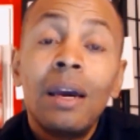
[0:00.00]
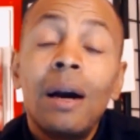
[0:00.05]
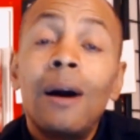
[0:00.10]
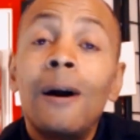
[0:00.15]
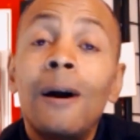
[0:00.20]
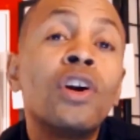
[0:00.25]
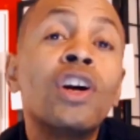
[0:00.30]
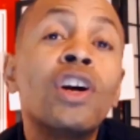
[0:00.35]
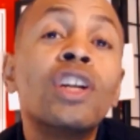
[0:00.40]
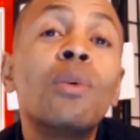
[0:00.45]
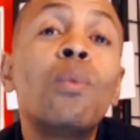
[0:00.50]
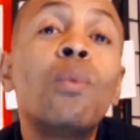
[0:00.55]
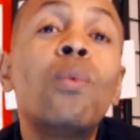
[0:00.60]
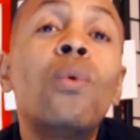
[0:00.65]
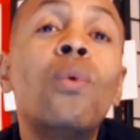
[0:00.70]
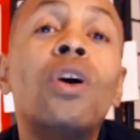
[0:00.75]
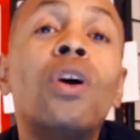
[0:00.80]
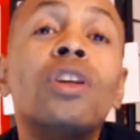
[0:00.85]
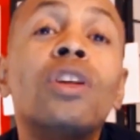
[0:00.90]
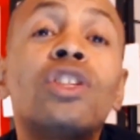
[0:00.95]
you're going
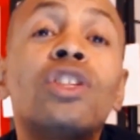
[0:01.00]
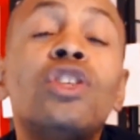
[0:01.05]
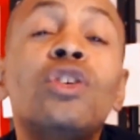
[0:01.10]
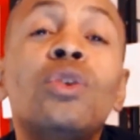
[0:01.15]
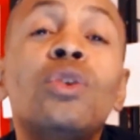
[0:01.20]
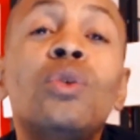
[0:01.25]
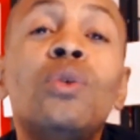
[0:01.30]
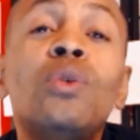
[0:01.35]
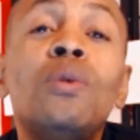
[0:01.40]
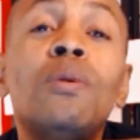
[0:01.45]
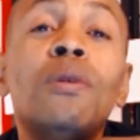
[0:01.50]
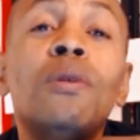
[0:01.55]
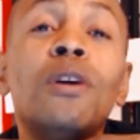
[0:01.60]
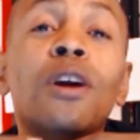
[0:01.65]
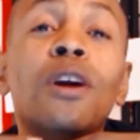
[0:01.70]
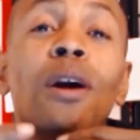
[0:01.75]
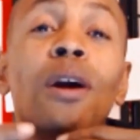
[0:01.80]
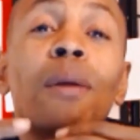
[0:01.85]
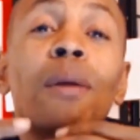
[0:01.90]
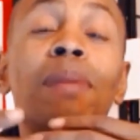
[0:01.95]
to want to
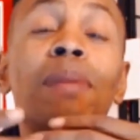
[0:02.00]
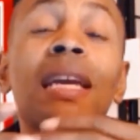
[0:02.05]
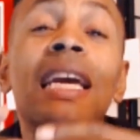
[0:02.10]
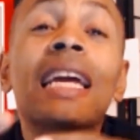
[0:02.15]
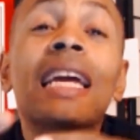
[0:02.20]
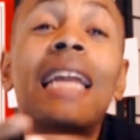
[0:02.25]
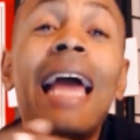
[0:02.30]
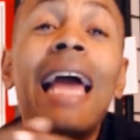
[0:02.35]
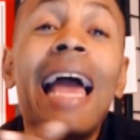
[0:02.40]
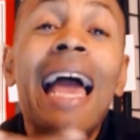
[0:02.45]
begin